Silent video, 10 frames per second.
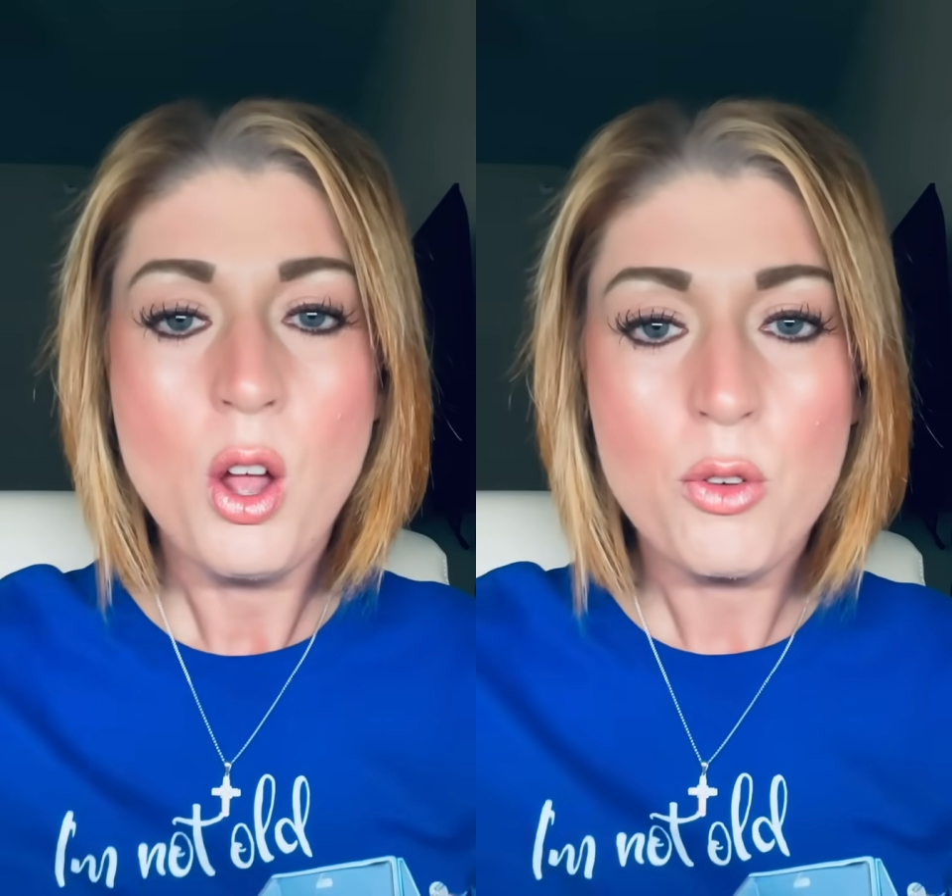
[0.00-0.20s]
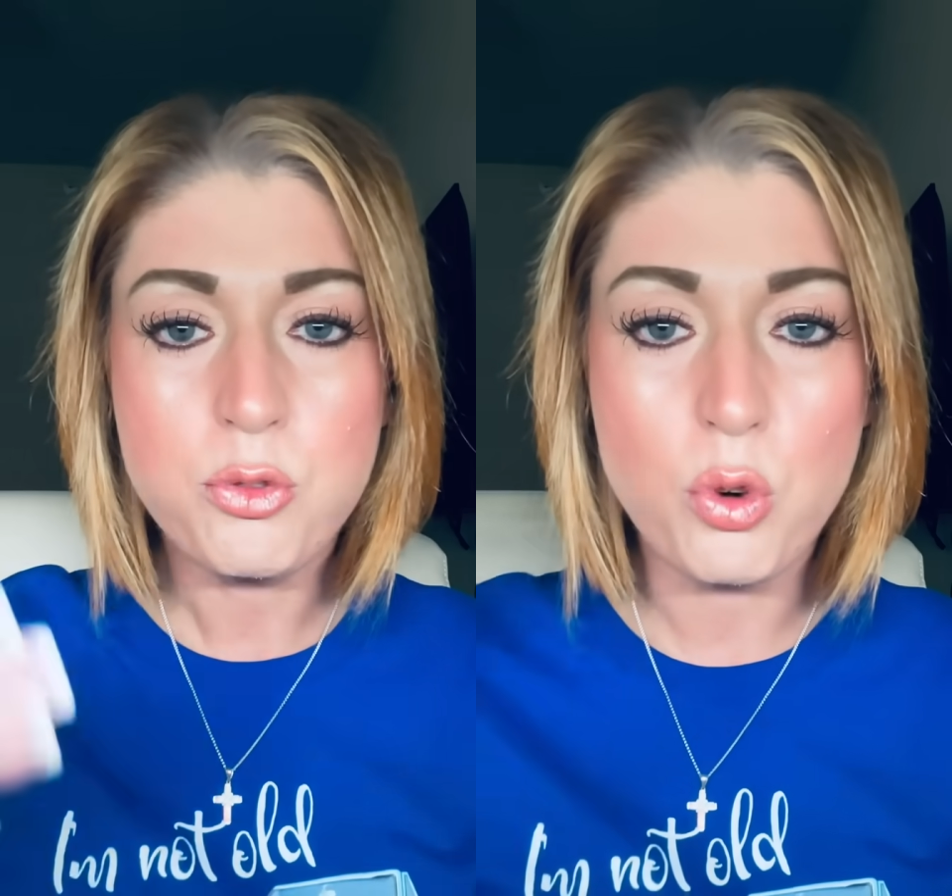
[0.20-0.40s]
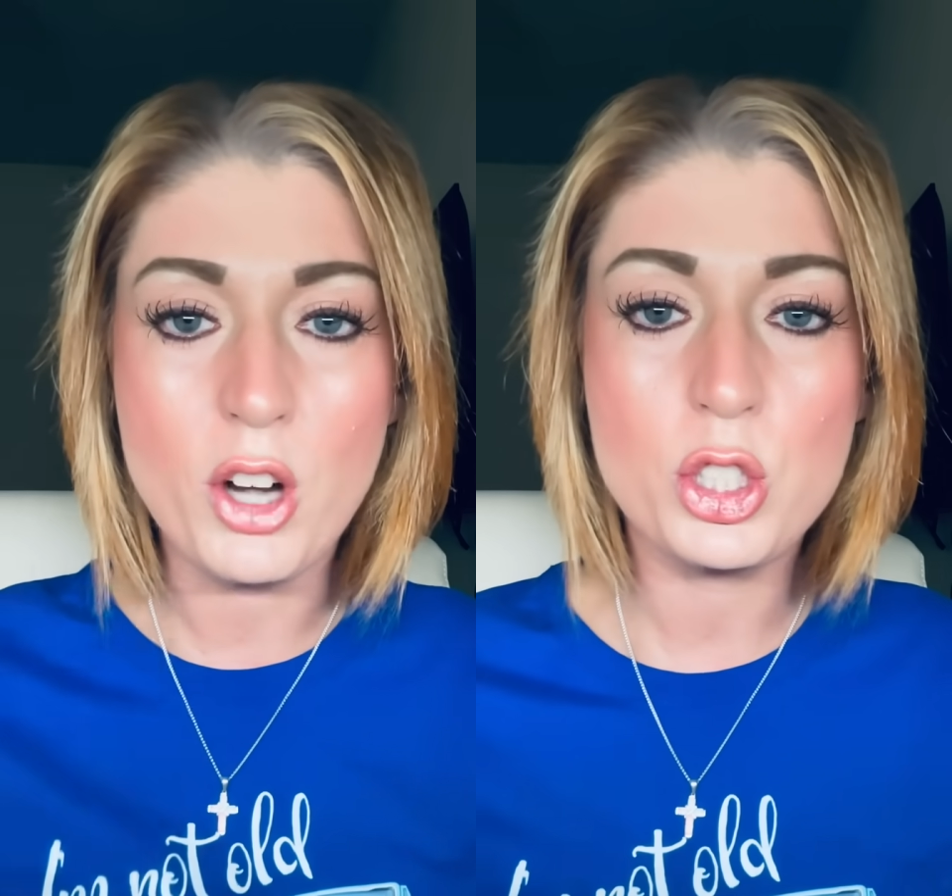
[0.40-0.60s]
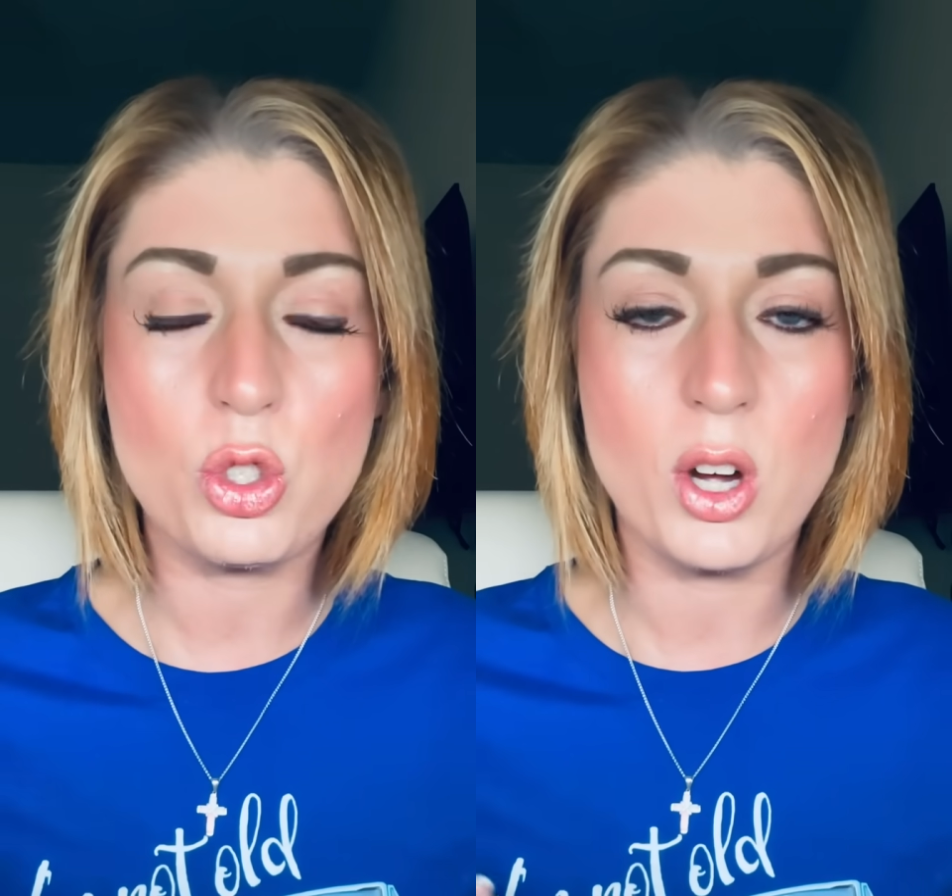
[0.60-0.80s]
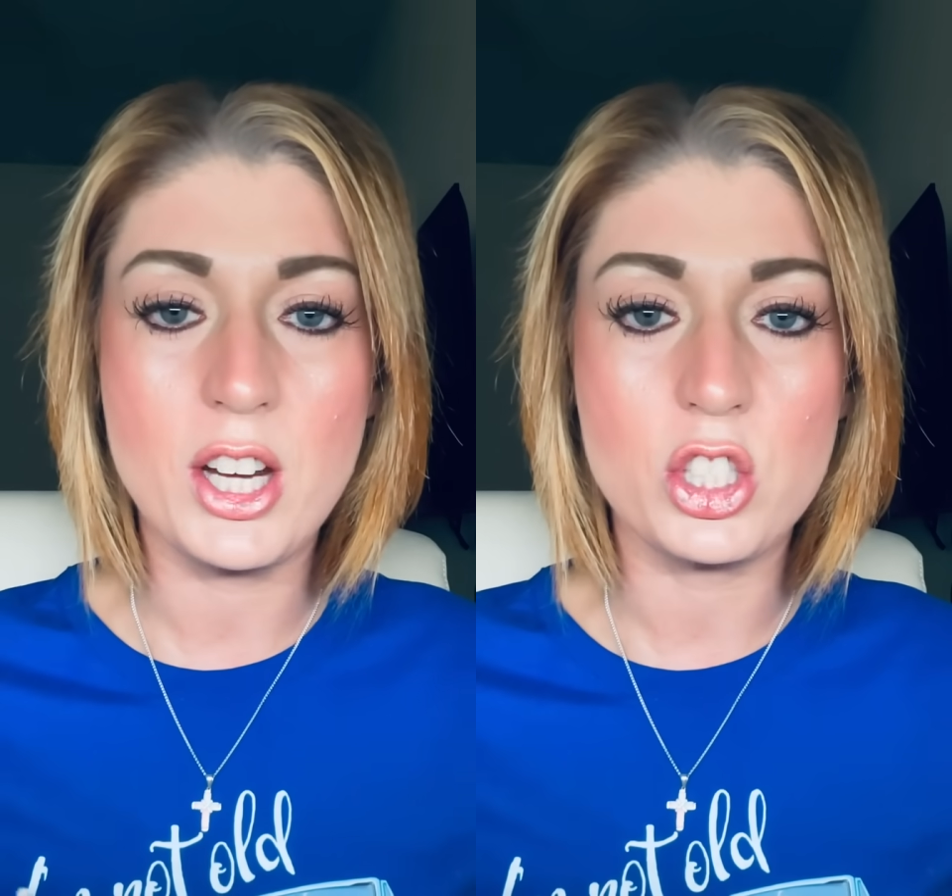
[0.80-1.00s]

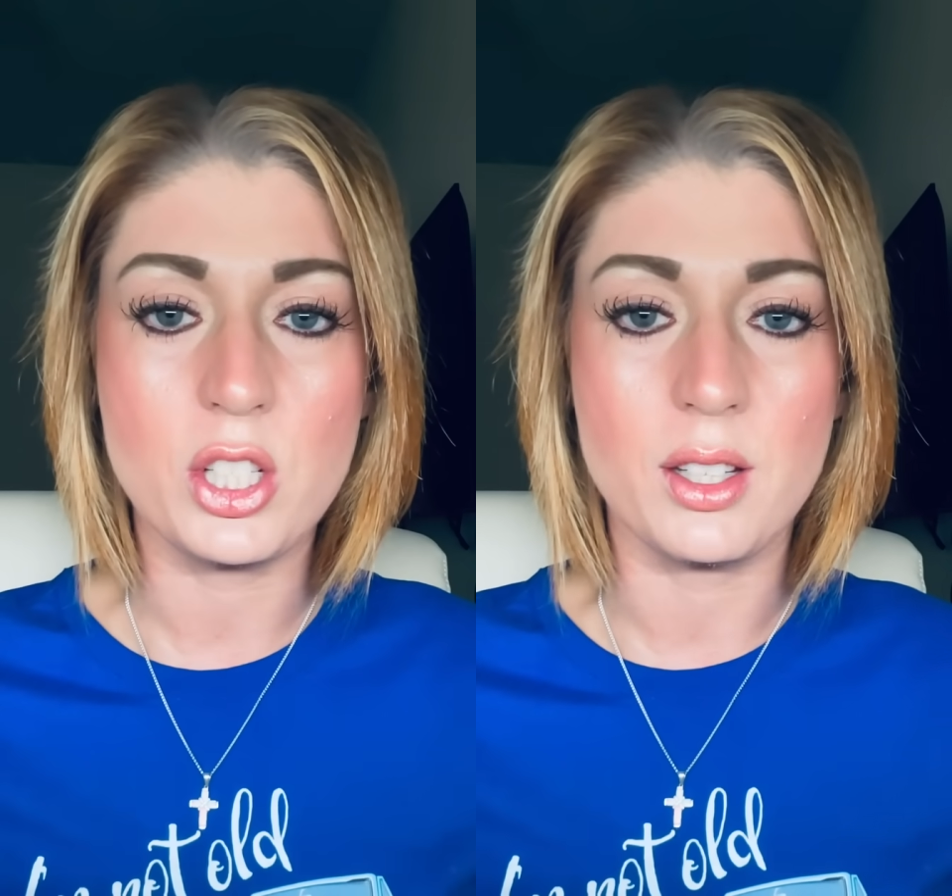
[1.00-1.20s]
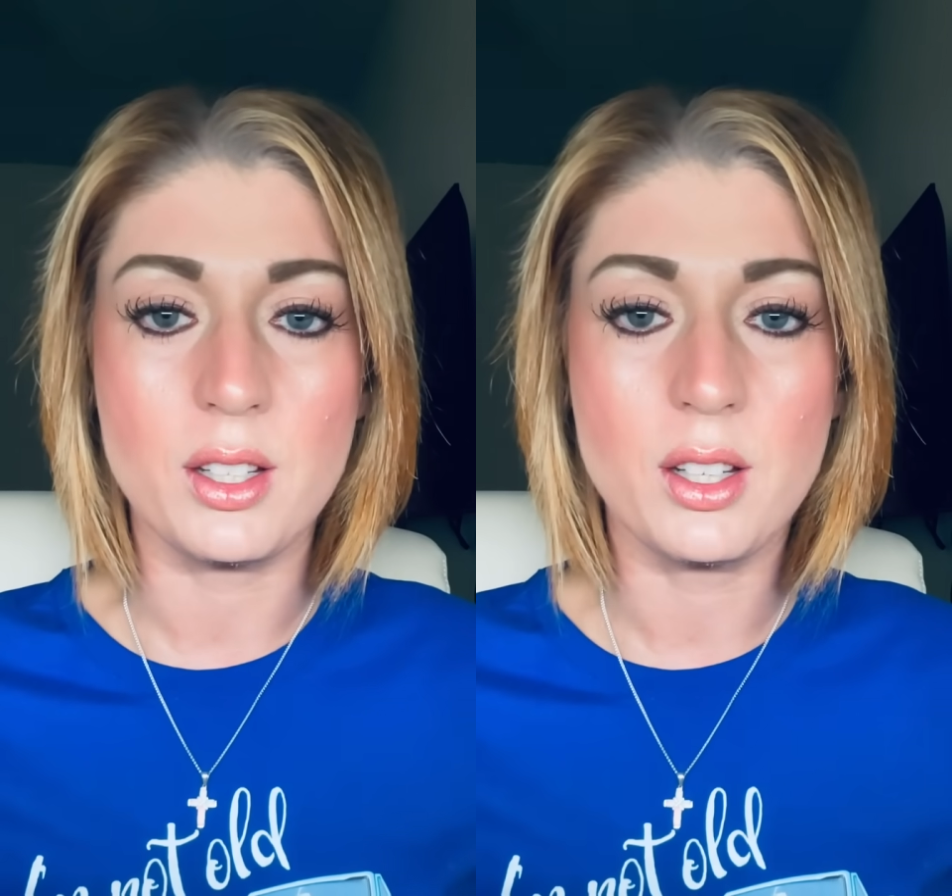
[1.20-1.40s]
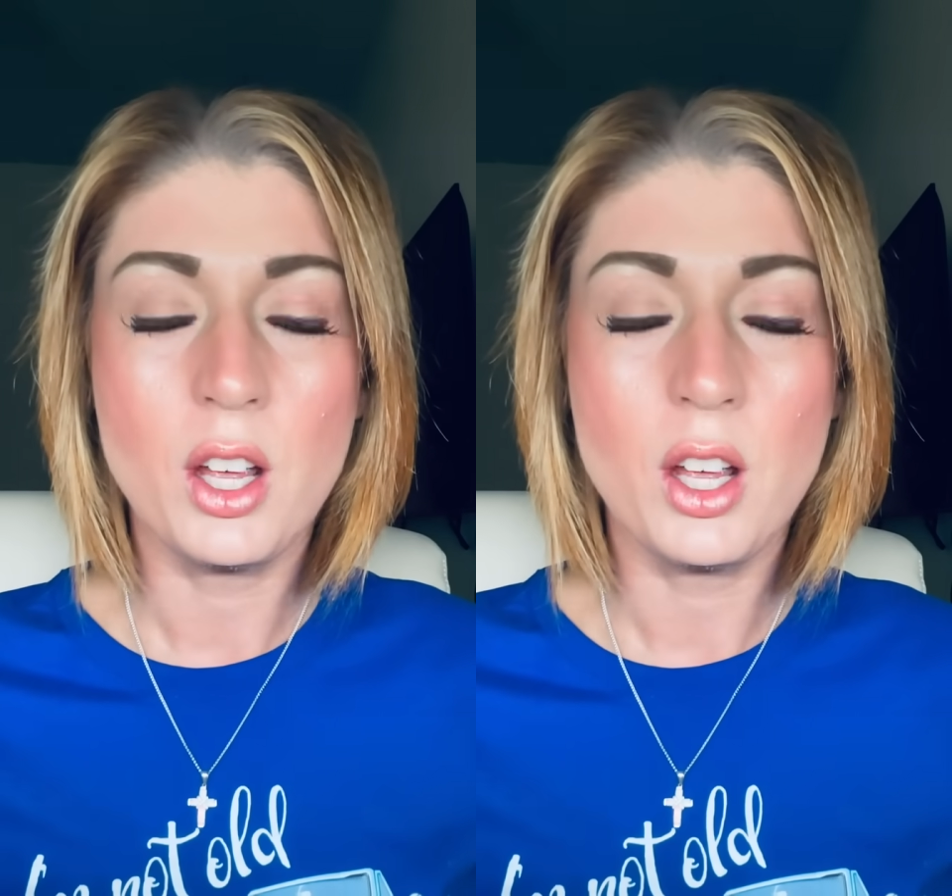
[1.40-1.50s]
frustration.